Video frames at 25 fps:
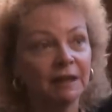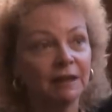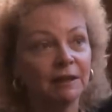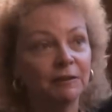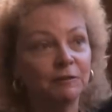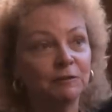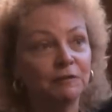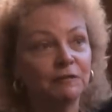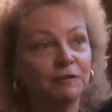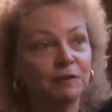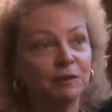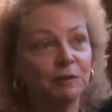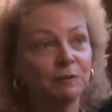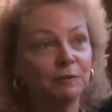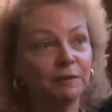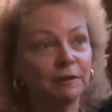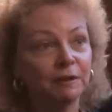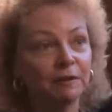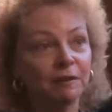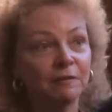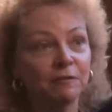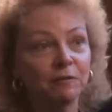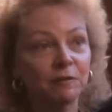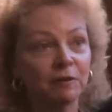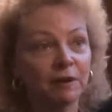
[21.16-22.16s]
interviewing
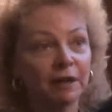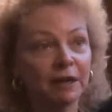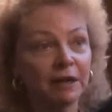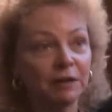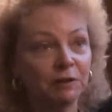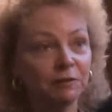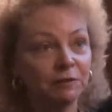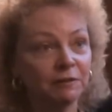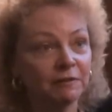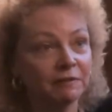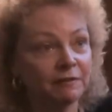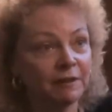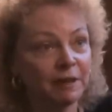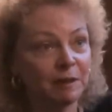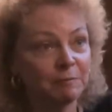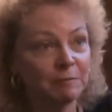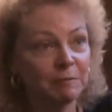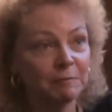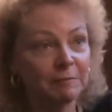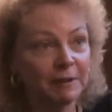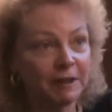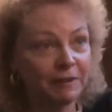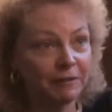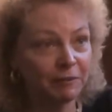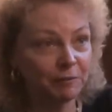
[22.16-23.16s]
over 100 of them
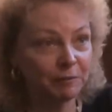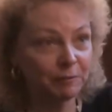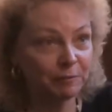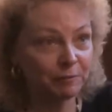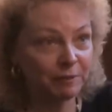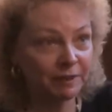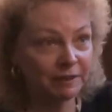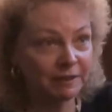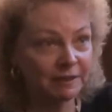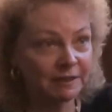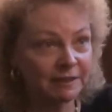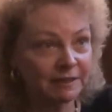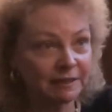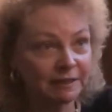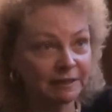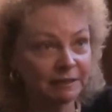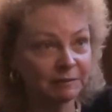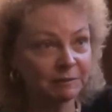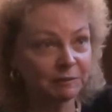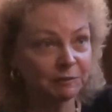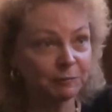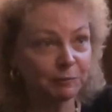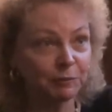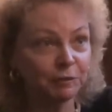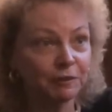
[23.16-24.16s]
about their pregnancy
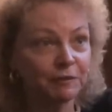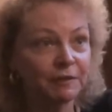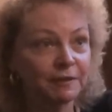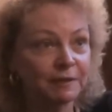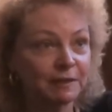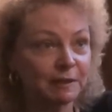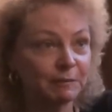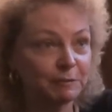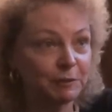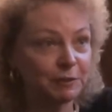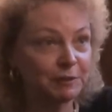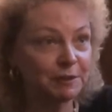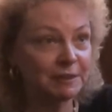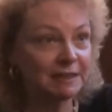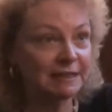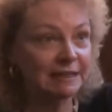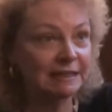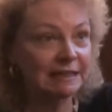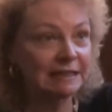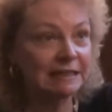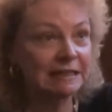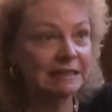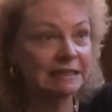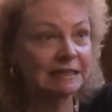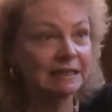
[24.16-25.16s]
and birth
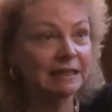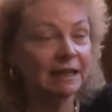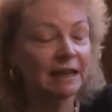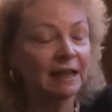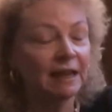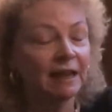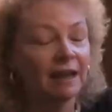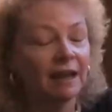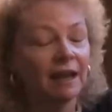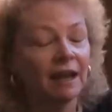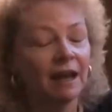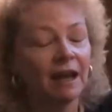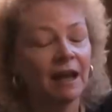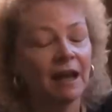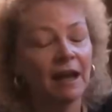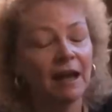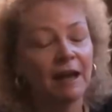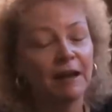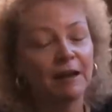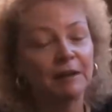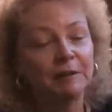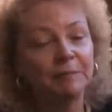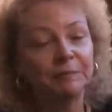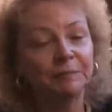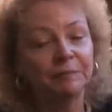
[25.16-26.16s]
experiences,
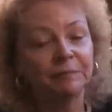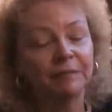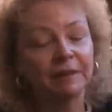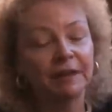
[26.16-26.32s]
um,